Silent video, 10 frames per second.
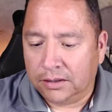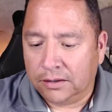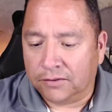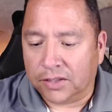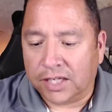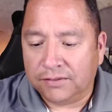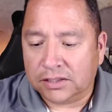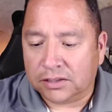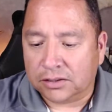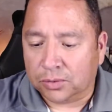
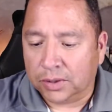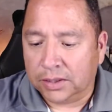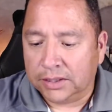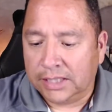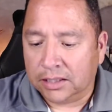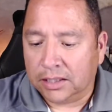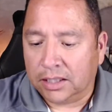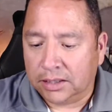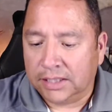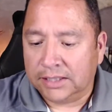forgiveness is
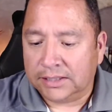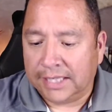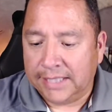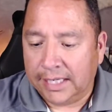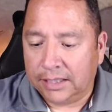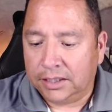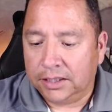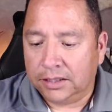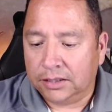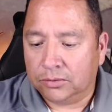a daily